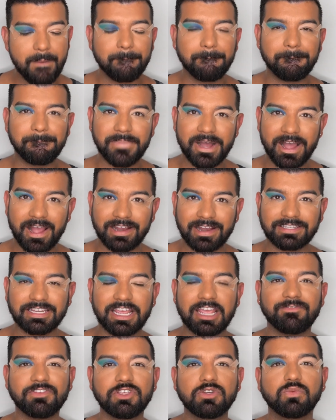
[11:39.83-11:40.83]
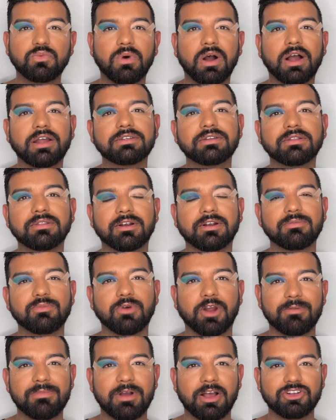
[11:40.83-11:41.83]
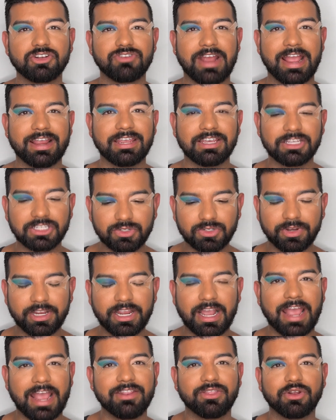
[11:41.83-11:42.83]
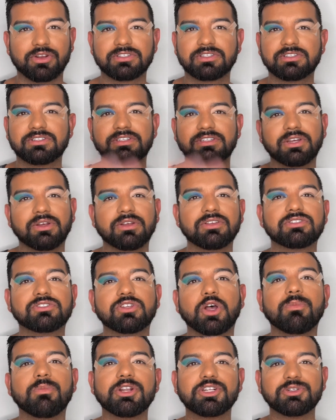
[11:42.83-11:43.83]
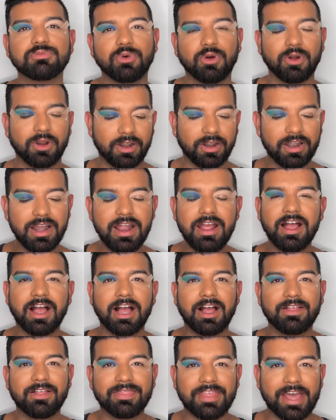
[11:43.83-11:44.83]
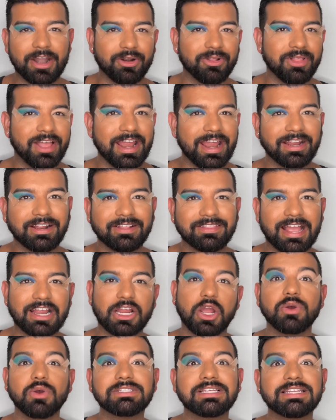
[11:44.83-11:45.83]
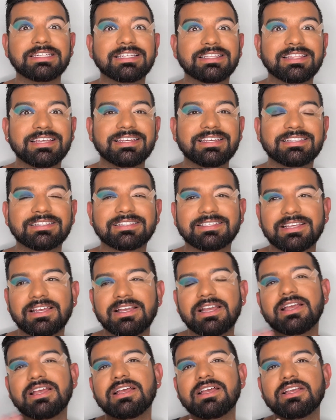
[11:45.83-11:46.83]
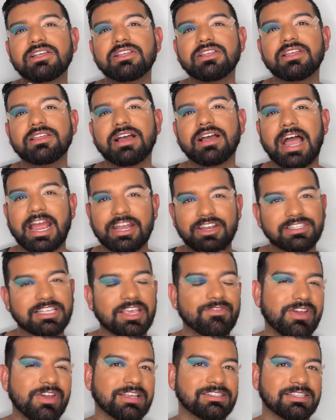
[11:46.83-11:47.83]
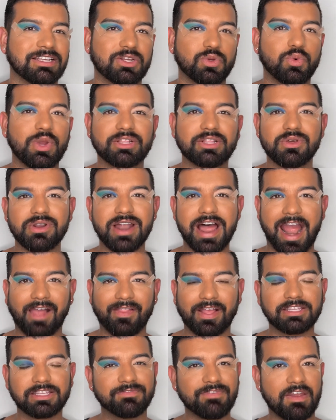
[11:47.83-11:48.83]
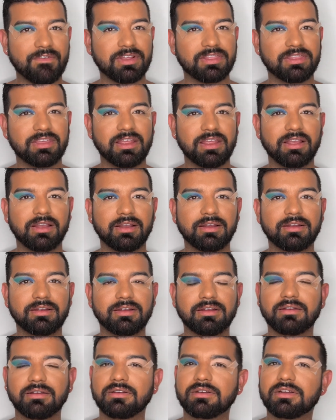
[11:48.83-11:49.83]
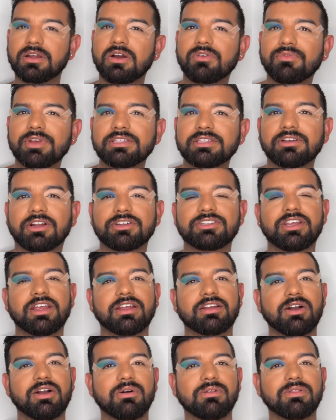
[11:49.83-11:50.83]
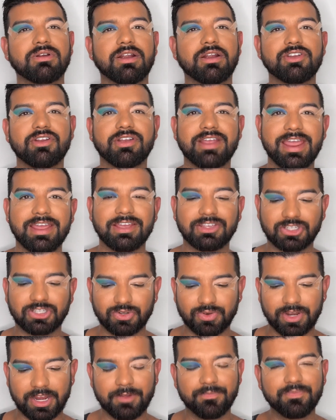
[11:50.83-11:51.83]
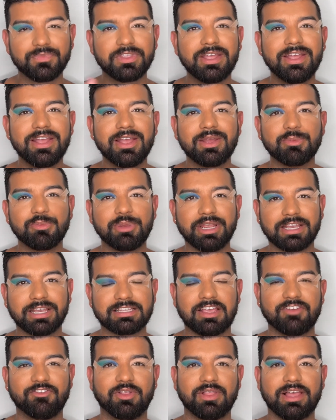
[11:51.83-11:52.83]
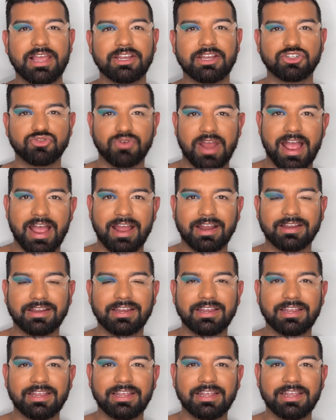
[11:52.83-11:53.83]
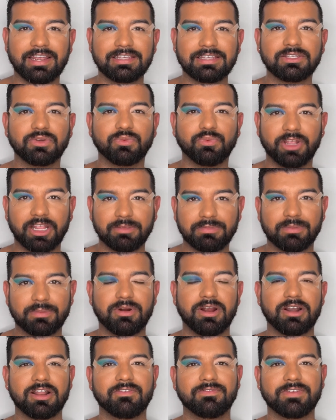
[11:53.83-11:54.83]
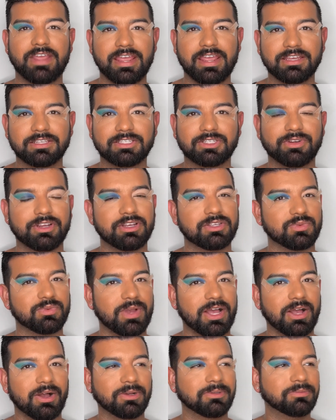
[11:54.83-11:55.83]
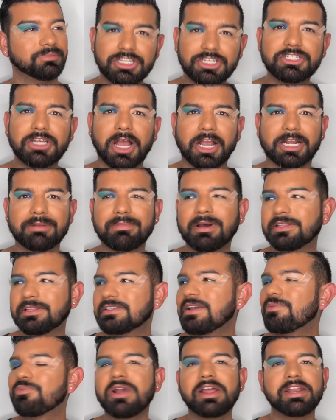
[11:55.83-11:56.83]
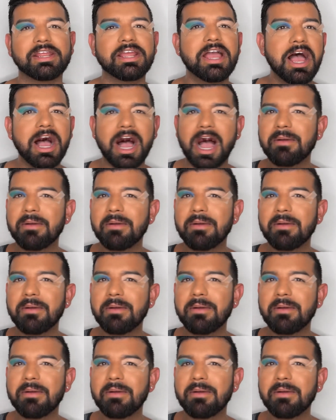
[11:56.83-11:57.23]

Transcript: But if you want to learn more about drag history, there's still so much more that goes into this. I just gave you guys a quick little highlights of everything. Go research it, go learn your gay history, because I feel like drag is a really big part of gay history as well. Just talking about this, I'm ready.